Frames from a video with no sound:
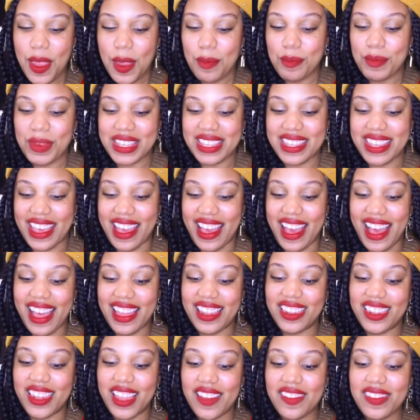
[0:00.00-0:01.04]
but yeah, I
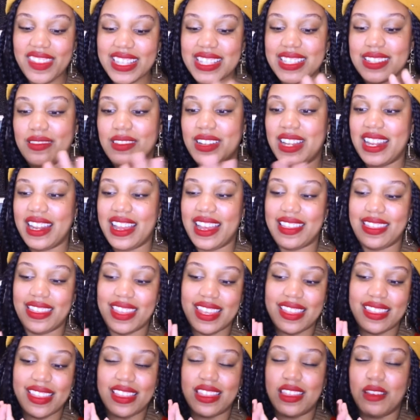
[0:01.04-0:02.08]
love this one, and I
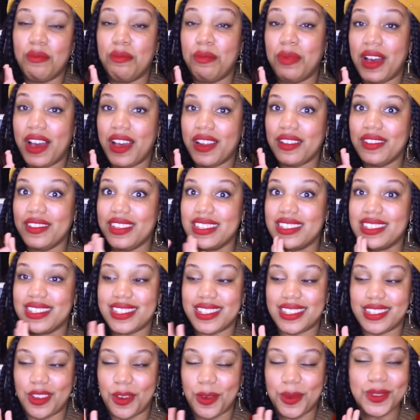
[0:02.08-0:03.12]
think that the bottle is
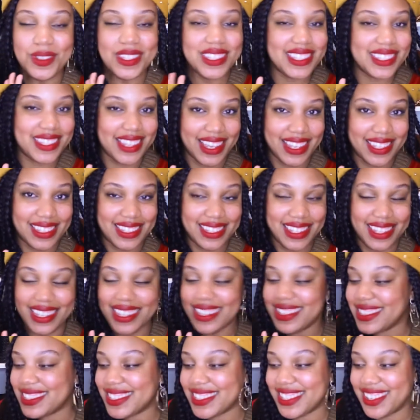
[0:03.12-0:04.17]
so
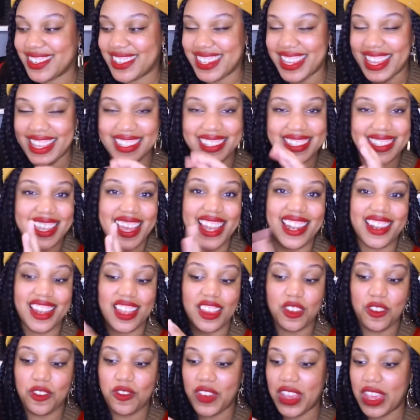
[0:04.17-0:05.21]
sexy. So yes,
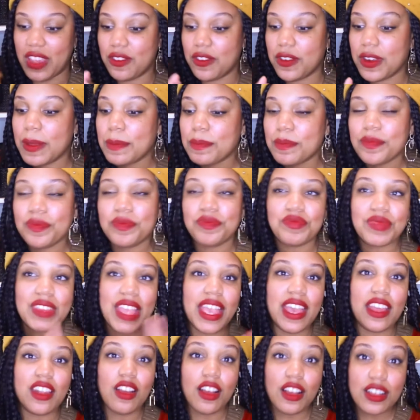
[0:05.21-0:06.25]
another favorite.
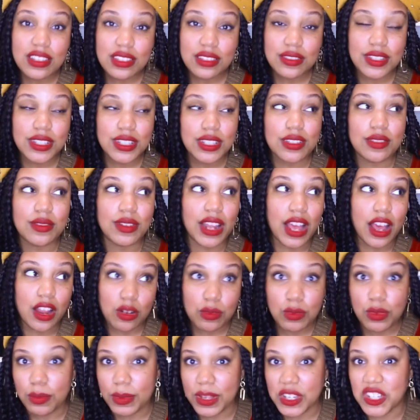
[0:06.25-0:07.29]
And also, too, an
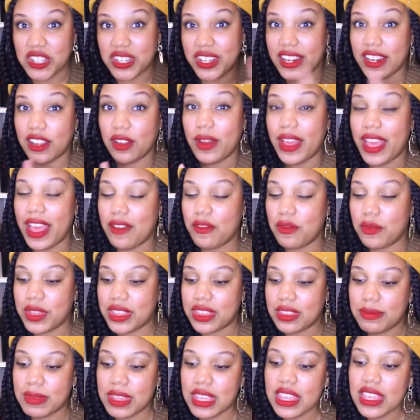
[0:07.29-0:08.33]
honorable mention that I don't have with
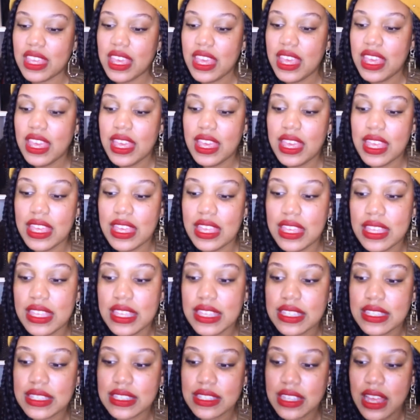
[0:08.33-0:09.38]
me
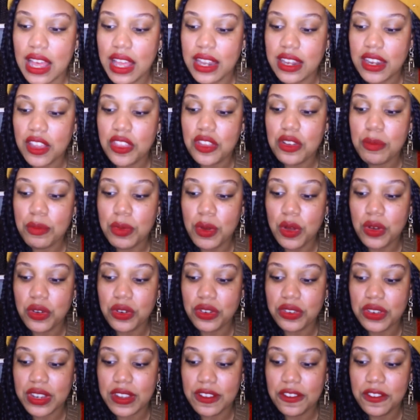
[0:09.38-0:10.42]
is another
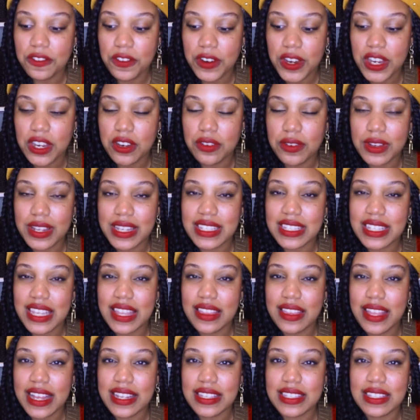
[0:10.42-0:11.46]
Bulgari fragrance, and
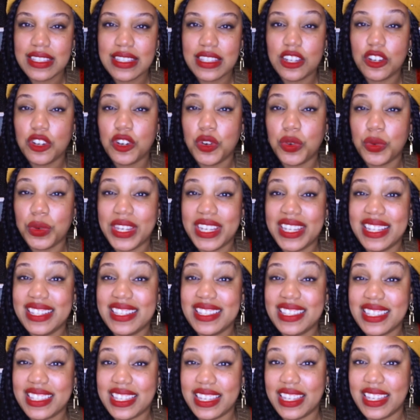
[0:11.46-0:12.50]
that's the green
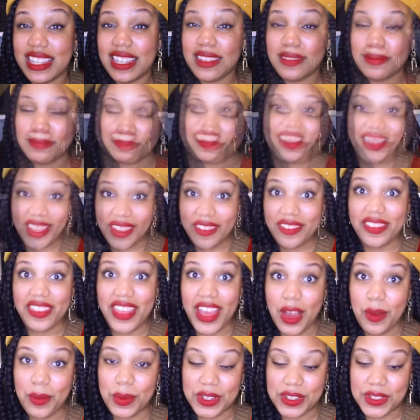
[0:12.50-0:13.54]
tea. I love
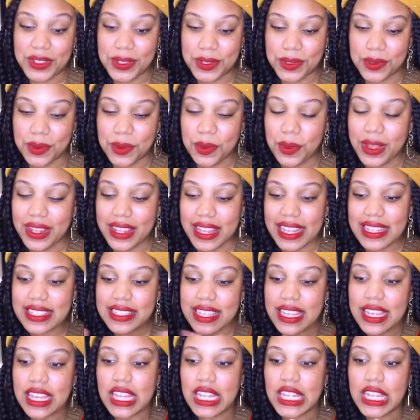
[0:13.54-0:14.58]
that one too. And that's
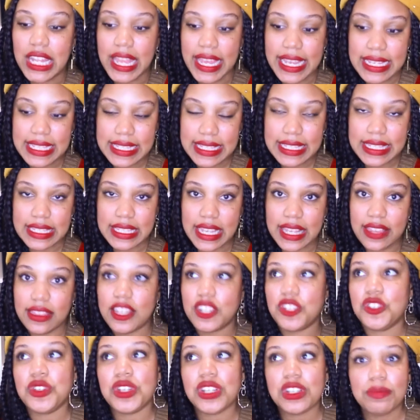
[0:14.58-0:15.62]
like a light scent
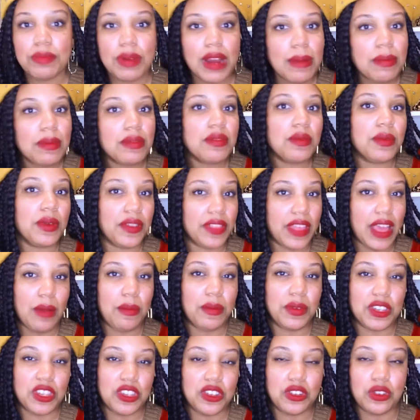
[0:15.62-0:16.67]
that you could probably wear that
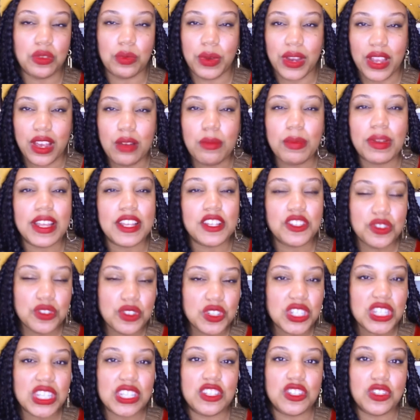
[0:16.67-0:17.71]
one year round, but I do
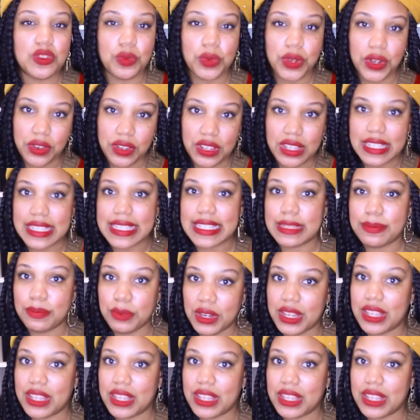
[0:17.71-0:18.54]
tend to wear it in the spring and the